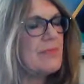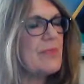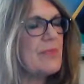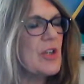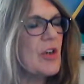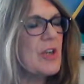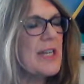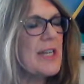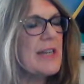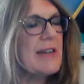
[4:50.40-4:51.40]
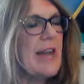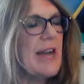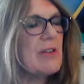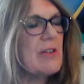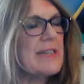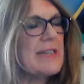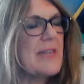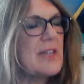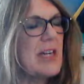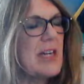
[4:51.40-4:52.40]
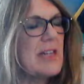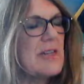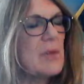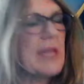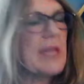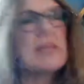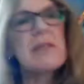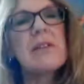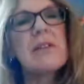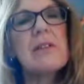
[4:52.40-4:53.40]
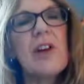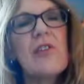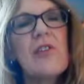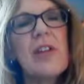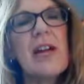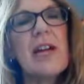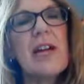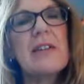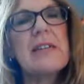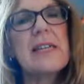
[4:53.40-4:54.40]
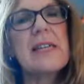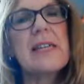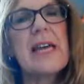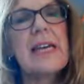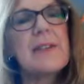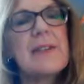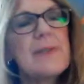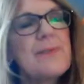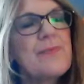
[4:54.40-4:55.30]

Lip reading: yawning, narrow-sleeved girls wait, goffering irons in hand.